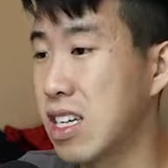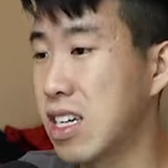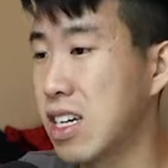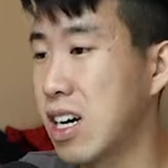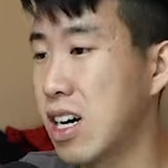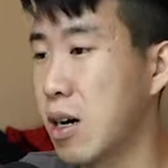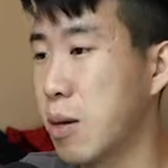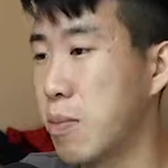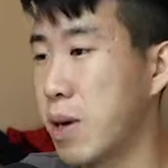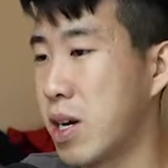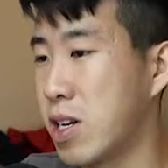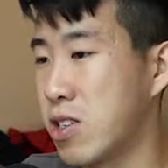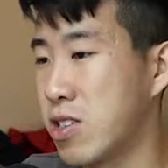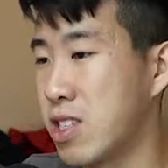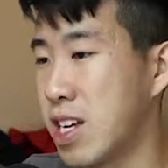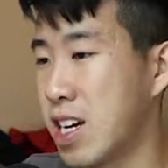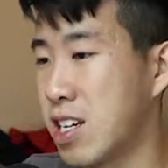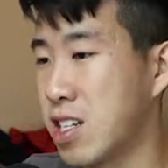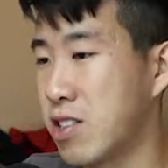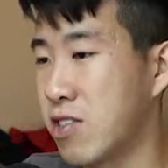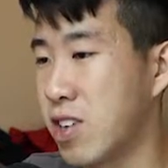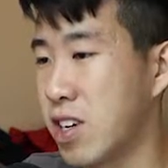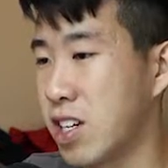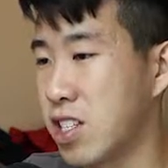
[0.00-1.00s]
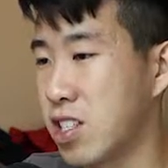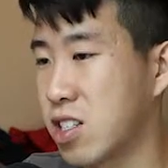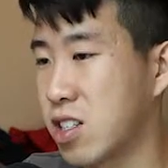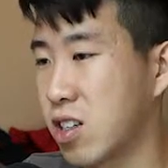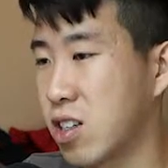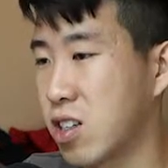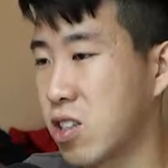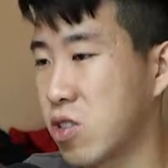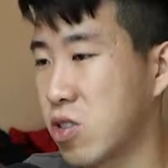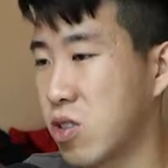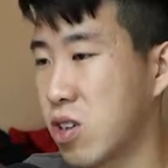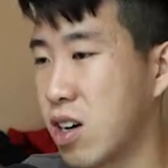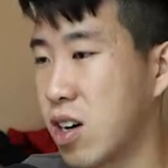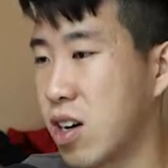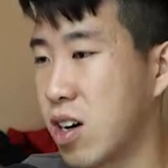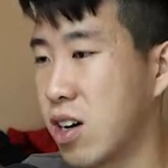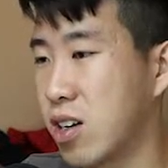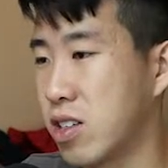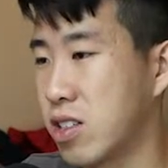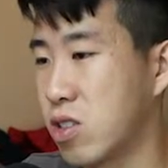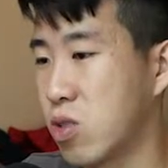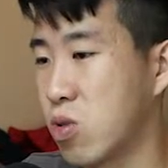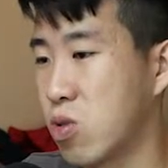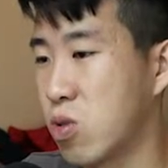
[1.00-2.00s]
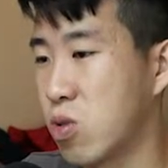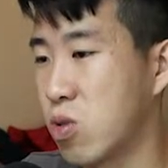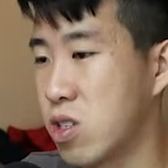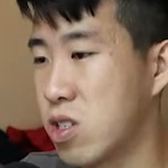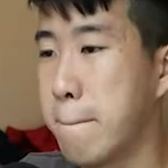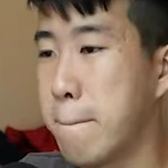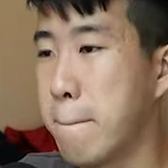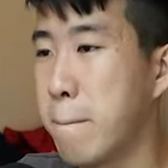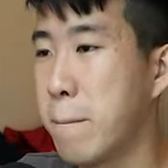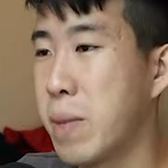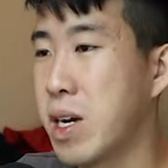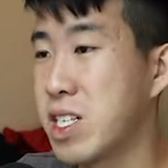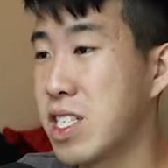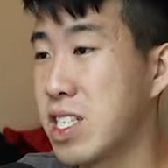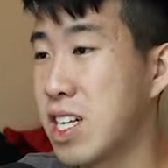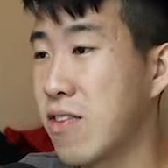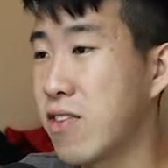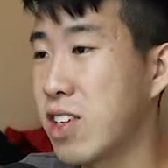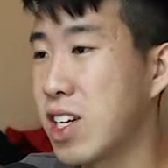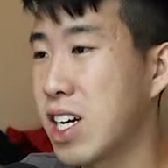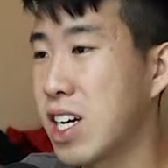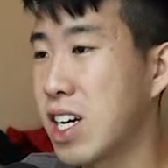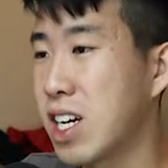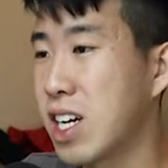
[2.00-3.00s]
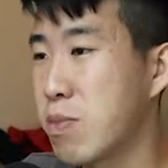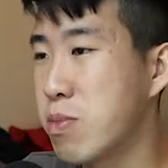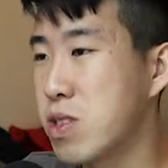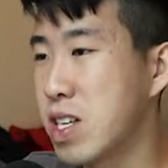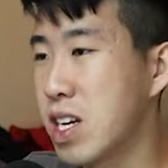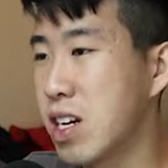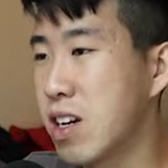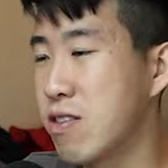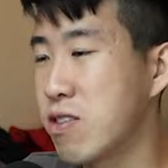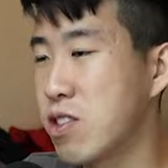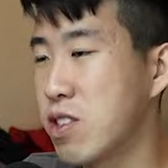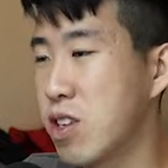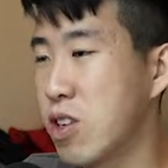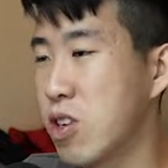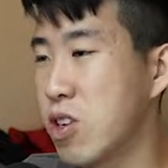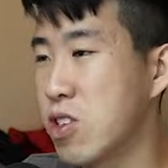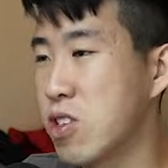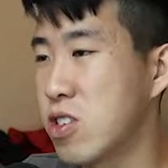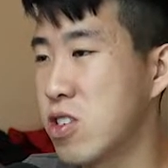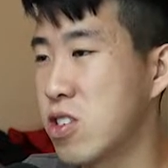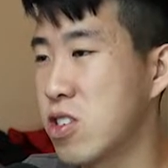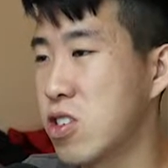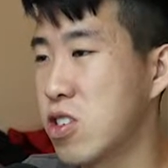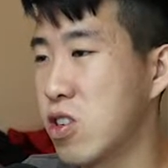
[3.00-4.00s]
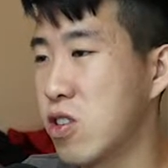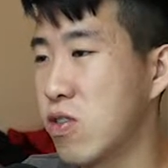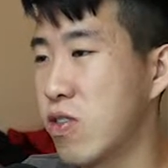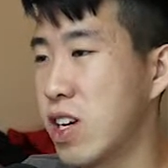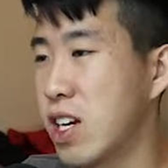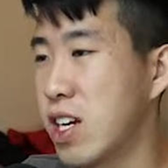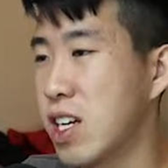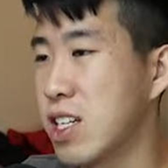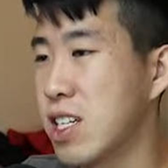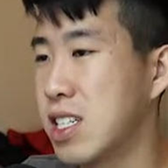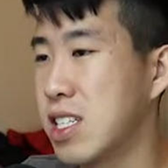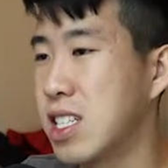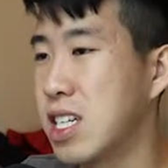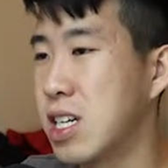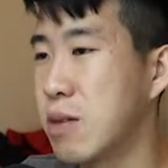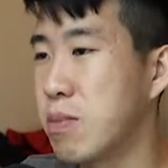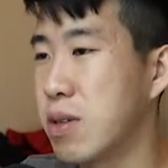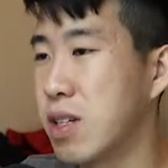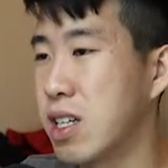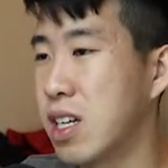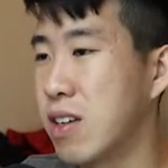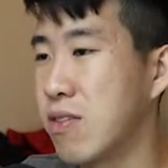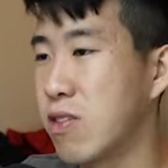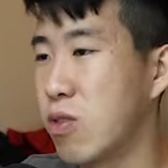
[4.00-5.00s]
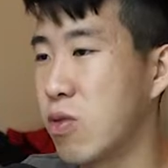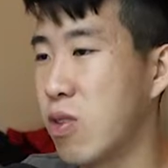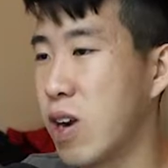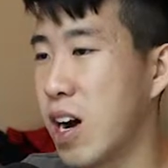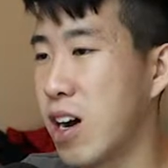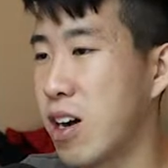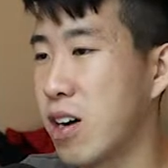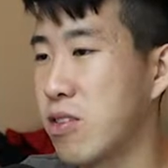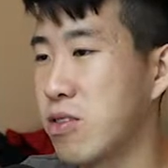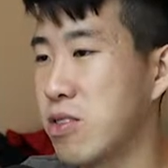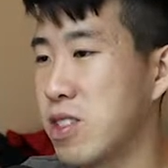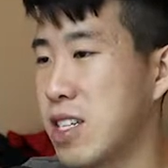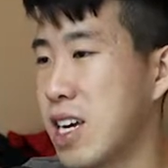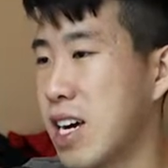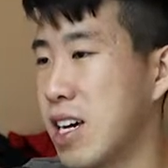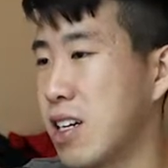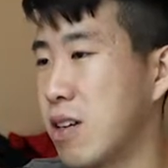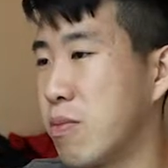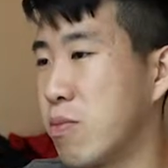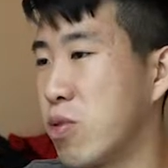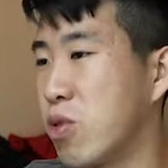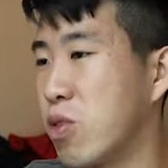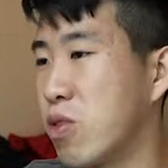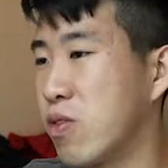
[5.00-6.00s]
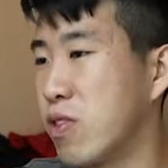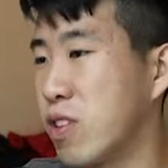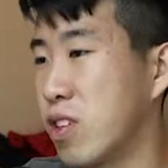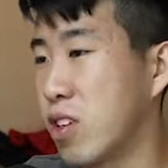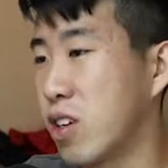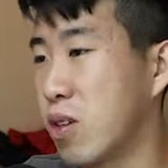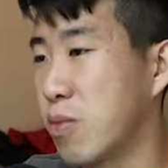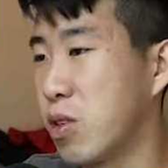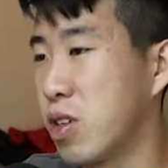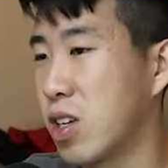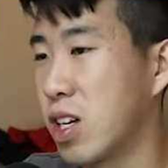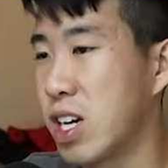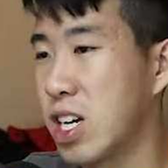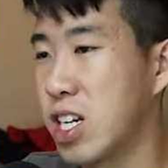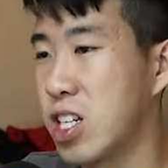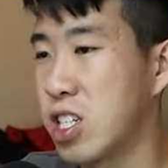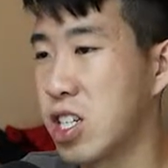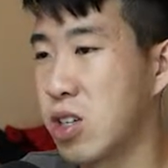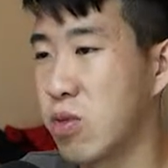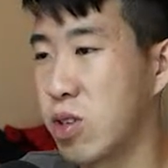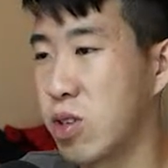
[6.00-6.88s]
a better satisfaction uh, scores. But seventy-nine percent of nurses surveyed did believe the rounds had improved their communication with